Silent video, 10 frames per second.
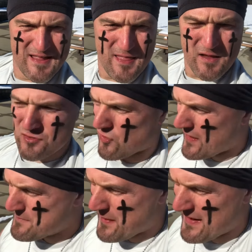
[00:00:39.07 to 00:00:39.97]
Training
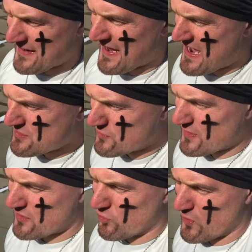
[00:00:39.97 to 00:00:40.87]
better than the guys who were in at
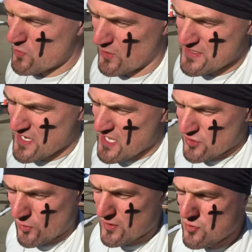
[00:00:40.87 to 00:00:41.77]
21,
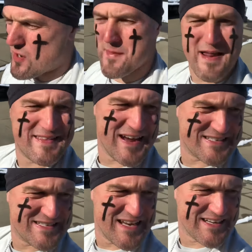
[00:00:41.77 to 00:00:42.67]
22, coming out of Texas
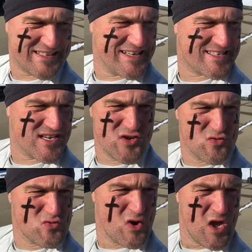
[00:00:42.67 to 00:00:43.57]
Tech, TCU,
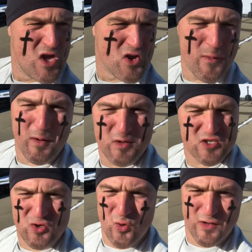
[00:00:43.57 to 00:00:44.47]
no matter what
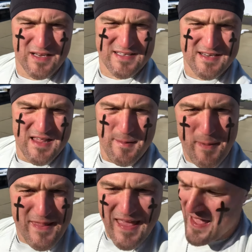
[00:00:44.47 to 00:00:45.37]
school it is. Been
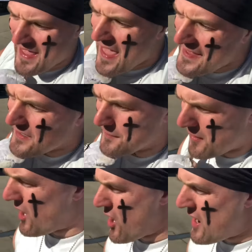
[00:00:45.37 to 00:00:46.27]
there. Head up,
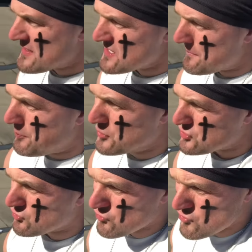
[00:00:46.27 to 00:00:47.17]
eyes up, push
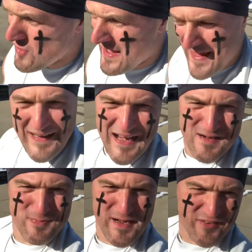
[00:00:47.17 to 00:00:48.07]
through, in and out of
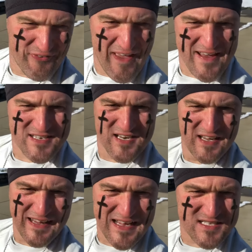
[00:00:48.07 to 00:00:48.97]
breaks fast,
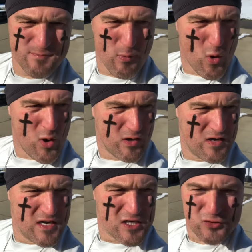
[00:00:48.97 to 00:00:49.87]
catch the ball,
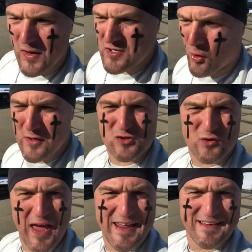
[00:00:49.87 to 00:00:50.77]
train as hard as you
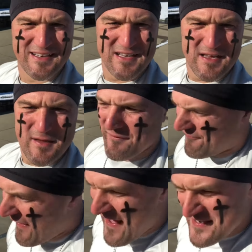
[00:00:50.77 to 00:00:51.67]
can.
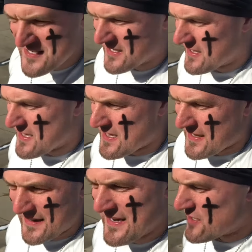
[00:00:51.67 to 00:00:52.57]
Fast.
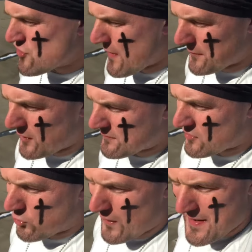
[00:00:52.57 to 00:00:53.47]
You need a treadmill up to
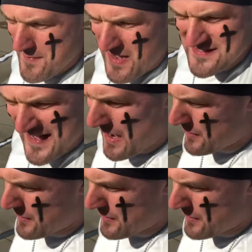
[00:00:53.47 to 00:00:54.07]
28 miles an hour.